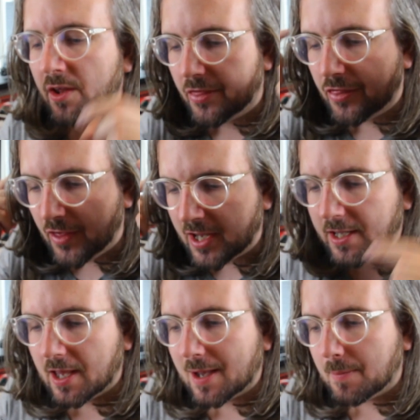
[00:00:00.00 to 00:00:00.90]

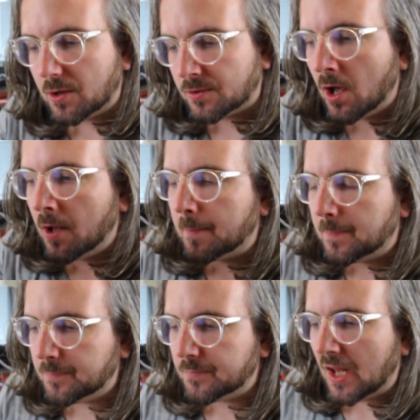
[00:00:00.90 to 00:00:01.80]
thinking about,
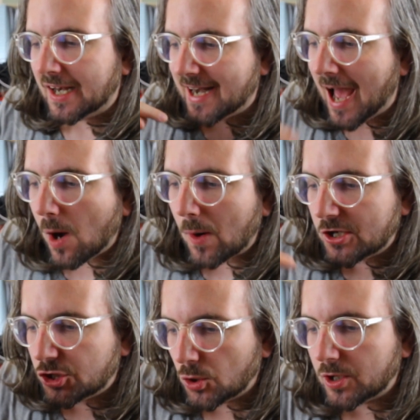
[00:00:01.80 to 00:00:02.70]
now
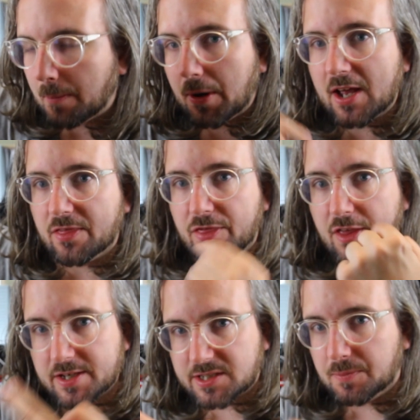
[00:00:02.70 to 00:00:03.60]
I should apply
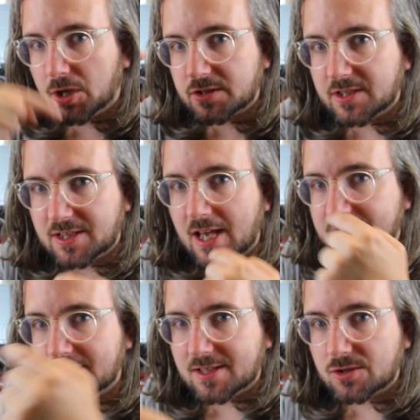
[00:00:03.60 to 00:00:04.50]
this because it has
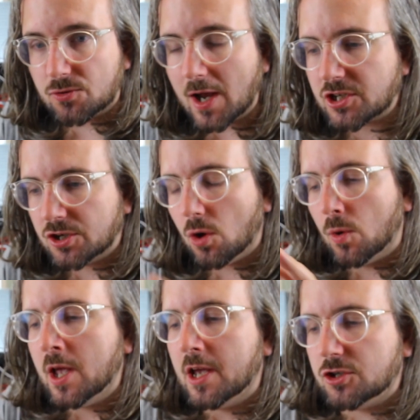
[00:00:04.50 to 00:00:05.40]
this interaction.
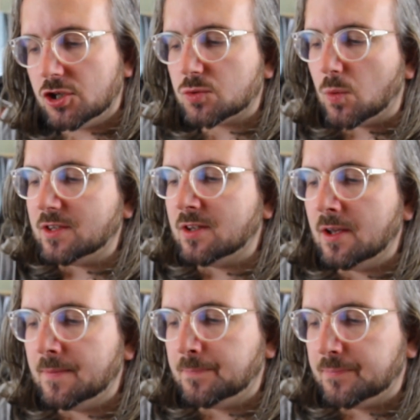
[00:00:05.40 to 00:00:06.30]
No, it just went
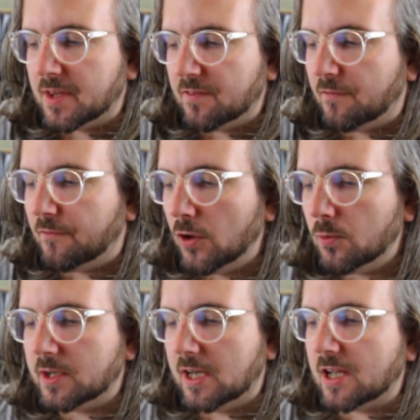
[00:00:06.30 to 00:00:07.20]

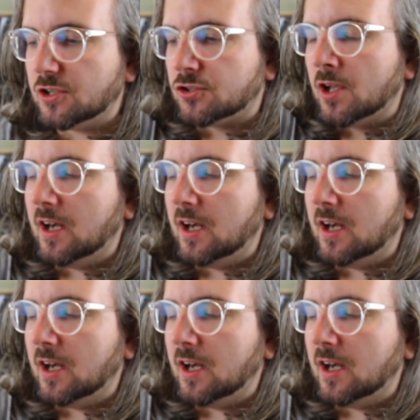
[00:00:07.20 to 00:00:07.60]
fluidly. I just